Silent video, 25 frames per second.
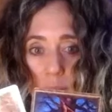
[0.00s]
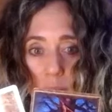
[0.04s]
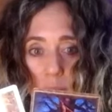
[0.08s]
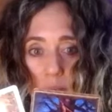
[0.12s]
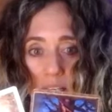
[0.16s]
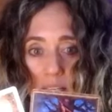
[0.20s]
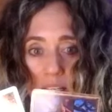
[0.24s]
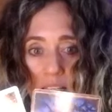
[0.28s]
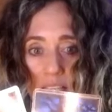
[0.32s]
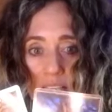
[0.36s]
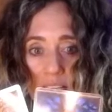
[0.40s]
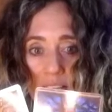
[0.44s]

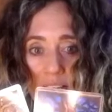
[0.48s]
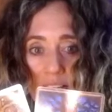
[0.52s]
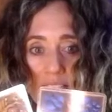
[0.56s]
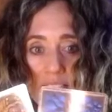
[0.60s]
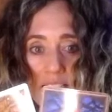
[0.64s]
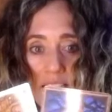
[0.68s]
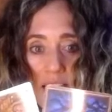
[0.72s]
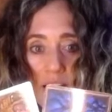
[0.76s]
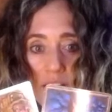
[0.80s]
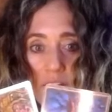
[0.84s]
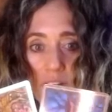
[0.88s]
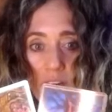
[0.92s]
Being
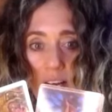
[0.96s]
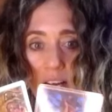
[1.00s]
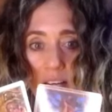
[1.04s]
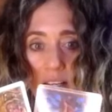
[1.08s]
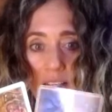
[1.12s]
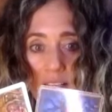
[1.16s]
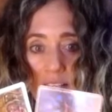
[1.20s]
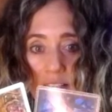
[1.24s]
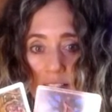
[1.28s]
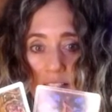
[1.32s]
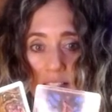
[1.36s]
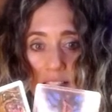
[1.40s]
connected and
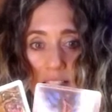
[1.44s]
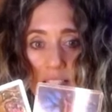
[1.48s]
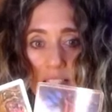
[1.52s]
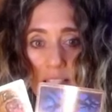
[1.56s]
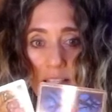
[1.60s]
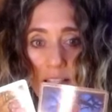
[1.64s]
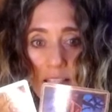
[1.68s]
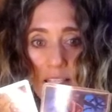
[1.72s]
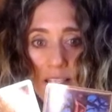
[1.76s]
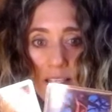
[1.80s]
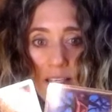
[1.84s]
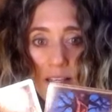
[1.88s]
grounded, and
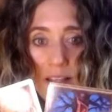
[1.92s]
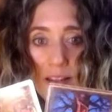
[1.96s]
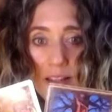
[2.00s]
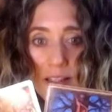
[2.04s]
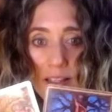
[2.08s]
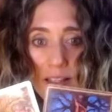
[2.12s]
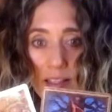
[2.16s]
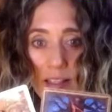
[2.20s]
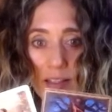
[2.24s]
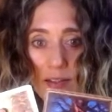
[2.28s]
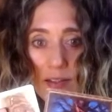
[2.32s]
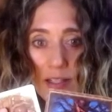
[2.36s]
see here,
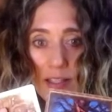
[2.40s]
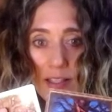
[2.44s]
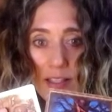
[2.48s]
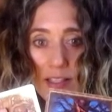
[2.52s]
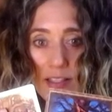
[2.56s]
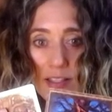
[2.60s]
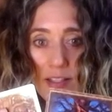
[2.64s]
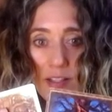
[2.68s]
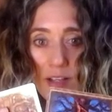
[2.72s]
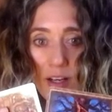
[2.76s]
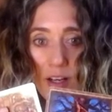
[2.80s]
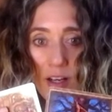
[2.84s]

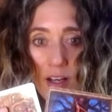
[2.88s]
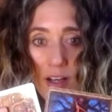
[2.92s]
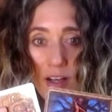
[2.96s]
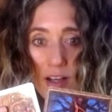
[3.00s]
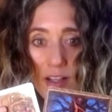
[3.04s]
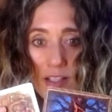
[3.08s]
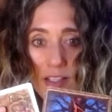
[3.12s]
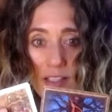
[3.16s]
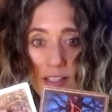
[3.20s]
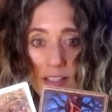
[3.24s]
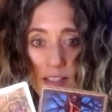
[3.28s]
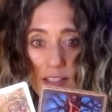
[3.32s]
there's the
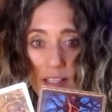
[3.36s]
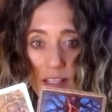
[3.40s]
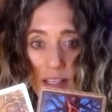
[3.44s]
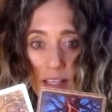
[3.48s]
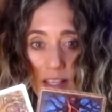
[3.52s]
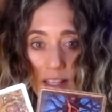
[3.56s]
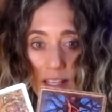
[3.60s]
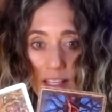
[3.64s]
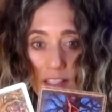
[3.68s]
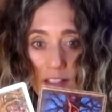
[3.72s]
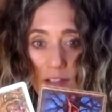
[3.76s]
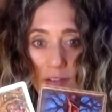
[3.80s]
heart
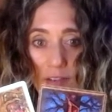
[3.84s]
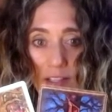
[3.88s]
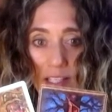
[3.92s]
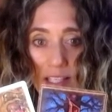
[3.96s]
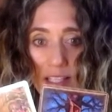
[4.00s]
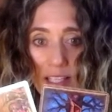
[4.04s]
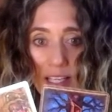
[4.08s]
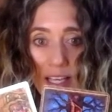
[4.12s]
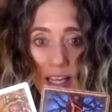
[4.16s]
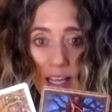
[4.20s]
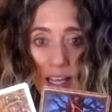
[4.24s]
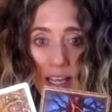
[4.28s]
that's over
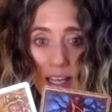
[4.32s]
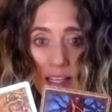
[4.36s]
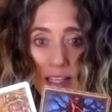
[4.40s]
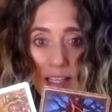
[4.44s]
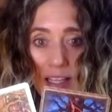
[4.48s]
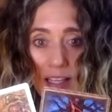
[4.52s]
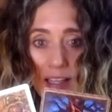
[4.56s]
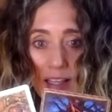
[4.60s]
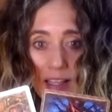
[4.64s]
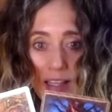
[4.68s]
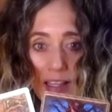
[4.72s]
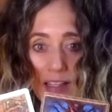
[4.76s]
here, and
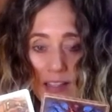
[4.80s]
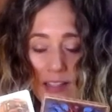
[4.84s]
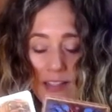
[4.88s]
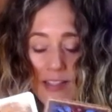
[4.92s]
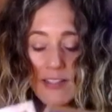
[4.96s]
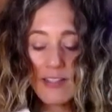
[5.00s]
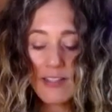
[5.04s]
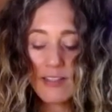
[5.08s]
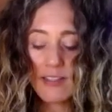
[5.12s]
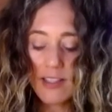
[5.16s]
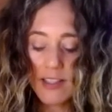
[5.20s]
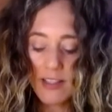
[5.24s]
then
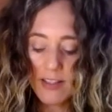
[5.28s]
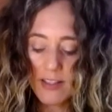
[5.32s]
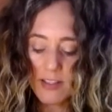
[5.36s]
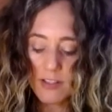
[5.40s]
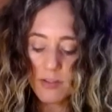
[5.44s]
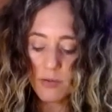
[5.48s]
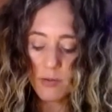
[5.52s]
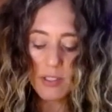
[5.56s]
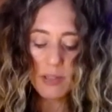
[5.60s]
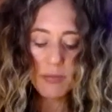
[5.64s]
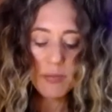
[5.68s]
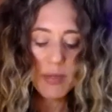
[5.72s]
this
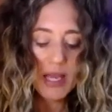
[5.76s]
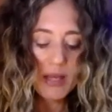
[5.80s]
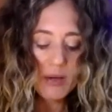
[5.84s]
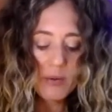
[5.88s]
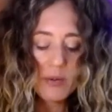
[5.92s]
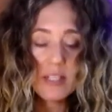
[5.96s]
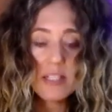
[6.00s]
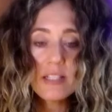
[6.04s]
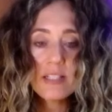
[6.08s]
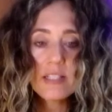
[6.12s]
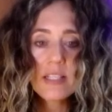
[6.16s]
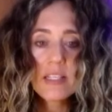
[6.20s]
is always
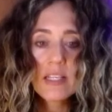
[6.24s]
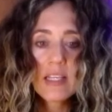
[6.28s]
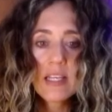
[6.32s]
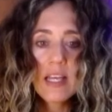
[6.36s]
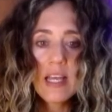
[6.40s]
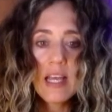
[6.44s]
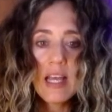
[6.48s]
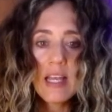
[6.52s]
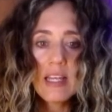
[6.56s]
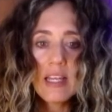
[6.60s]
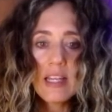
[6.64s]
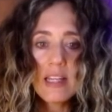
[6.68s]
backwards,
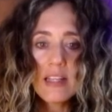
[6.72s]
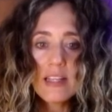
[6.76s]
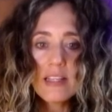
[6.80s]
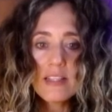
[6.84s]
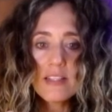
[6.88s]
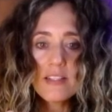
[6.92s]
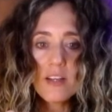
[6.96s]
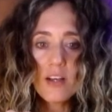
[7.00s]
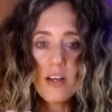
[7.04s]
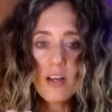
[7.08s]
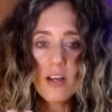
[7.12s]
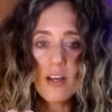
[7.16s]
and then
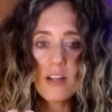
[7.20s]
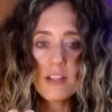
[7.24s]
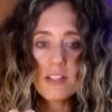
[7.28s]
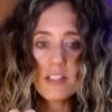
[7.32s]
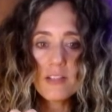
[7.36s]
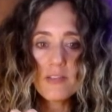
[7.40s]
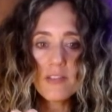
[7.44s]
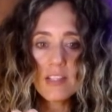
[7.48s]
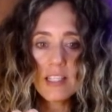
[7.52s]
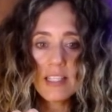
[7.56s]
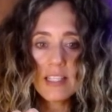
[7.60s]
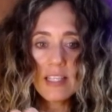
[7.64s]
there's the heart
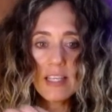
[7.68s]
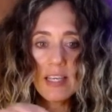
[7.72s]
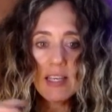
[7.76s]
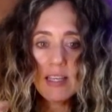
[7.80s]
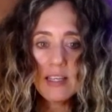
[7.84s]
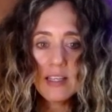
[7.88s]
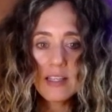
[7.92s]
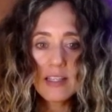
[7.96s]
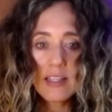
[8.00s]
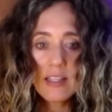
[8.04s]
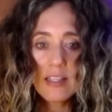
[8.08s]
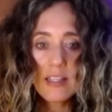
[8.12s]
over
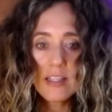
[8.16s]
here.